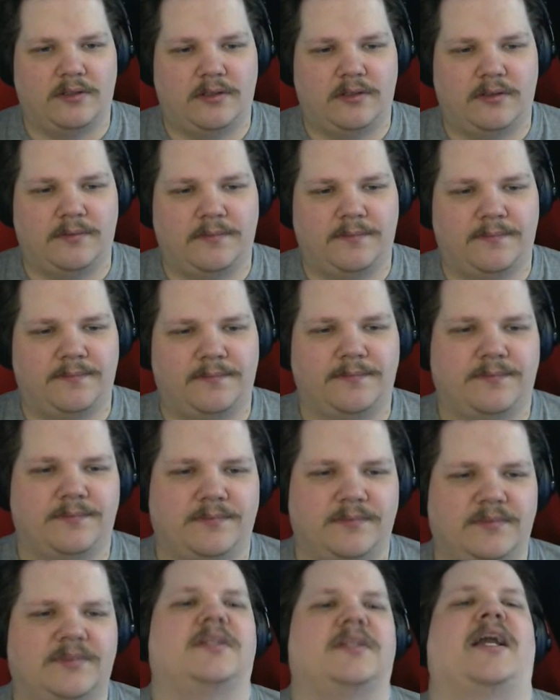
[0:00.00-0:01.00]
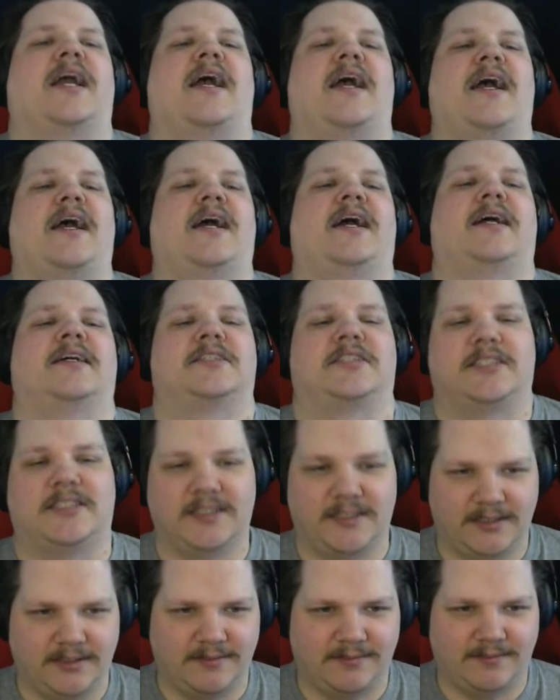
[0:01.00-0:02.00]
It's hedgehog. Yes.
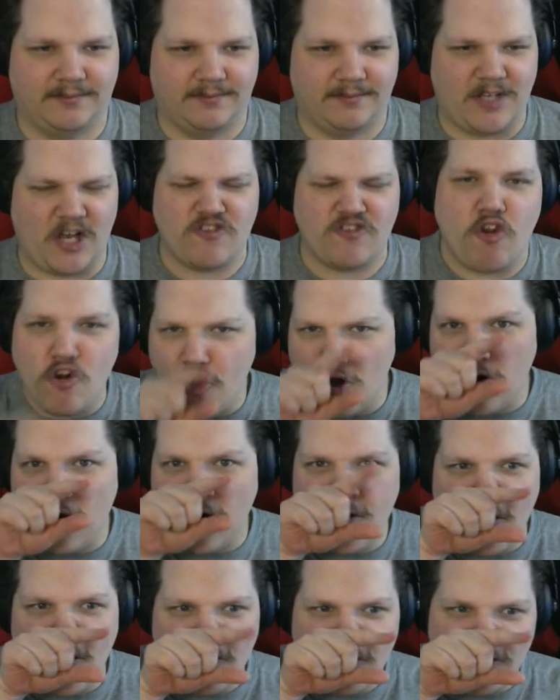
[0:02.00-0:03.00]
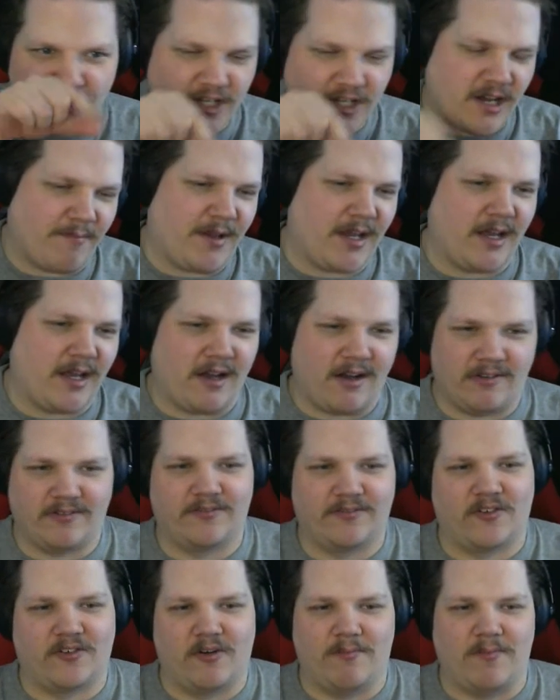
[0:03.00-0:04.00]
There's a new nose coming out
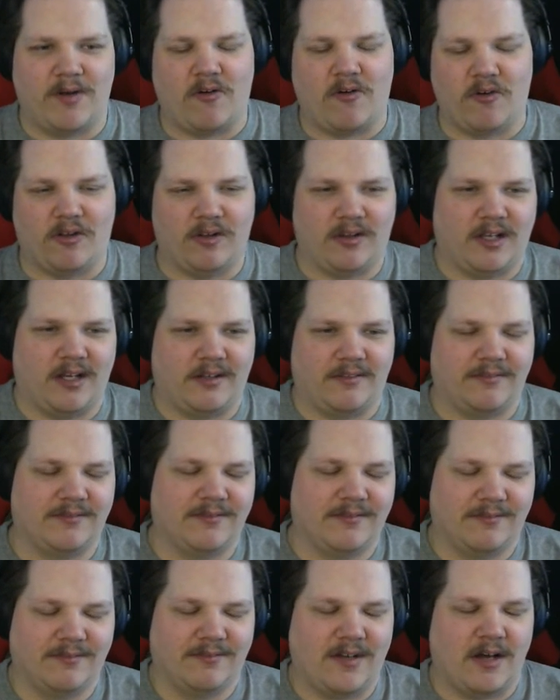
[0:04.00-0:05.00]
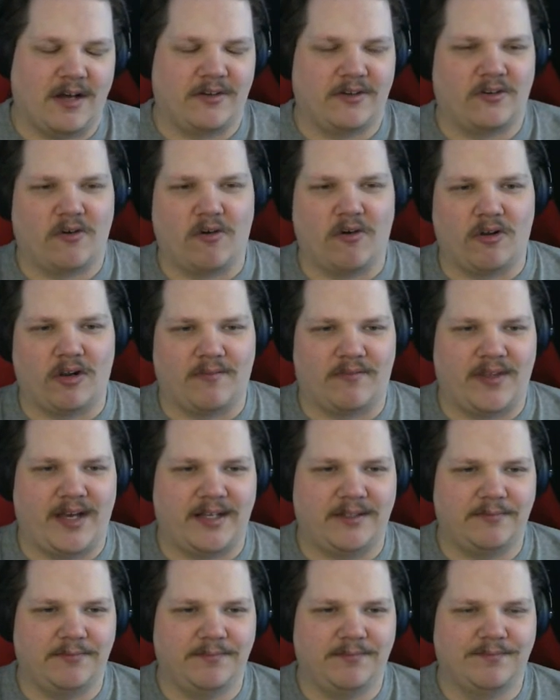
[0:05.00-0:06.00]
from all on under all of
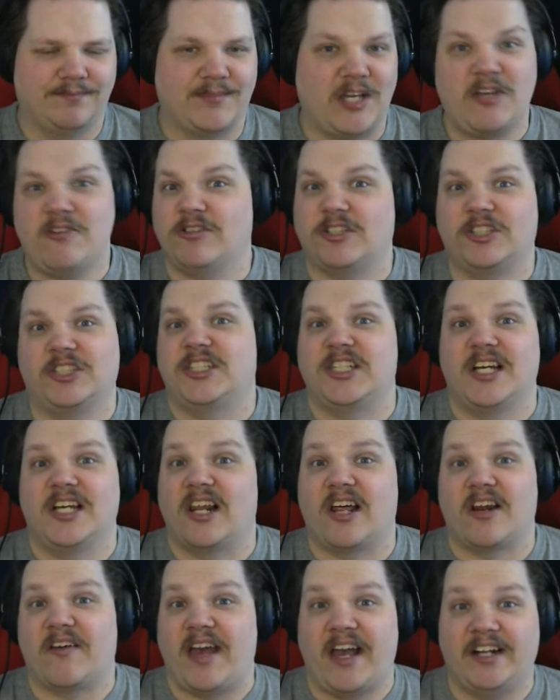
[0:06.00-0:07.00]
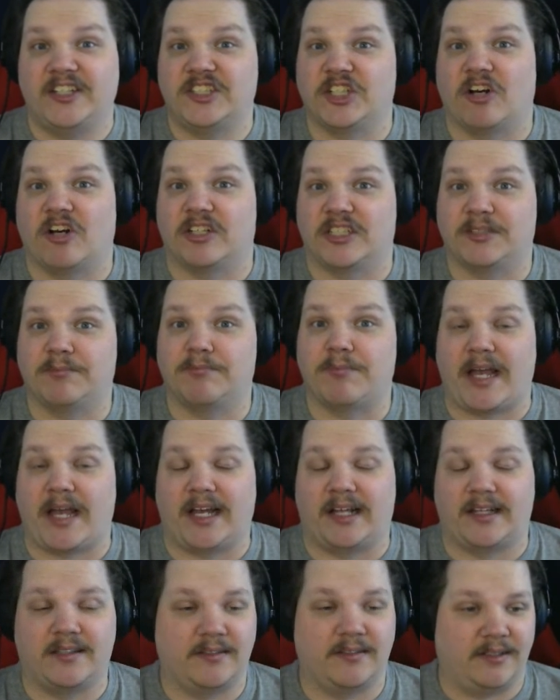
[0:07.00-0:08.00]
that. I used to see a lot of hedgehogs back
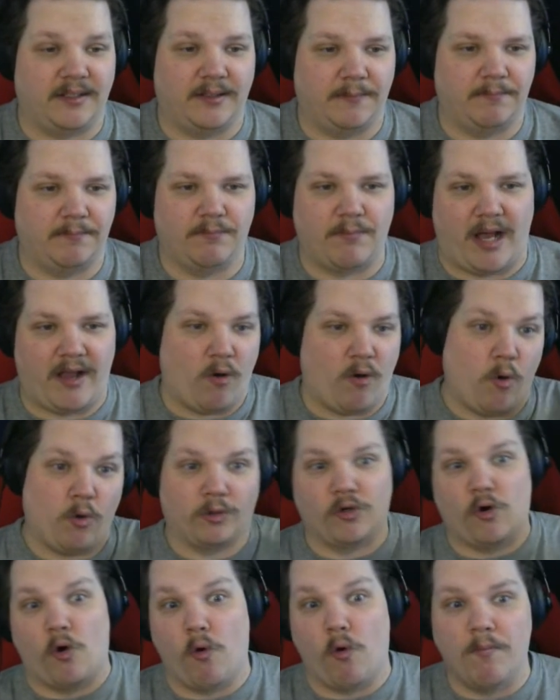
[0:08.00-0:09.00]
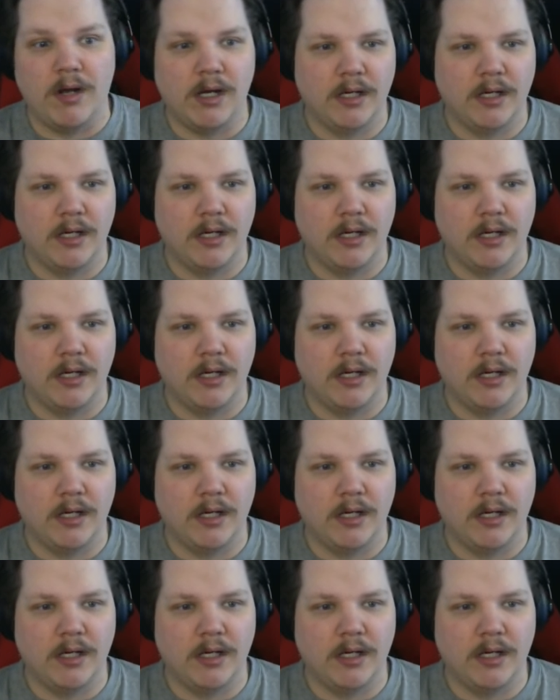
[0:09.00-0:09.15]
at uh, my old home.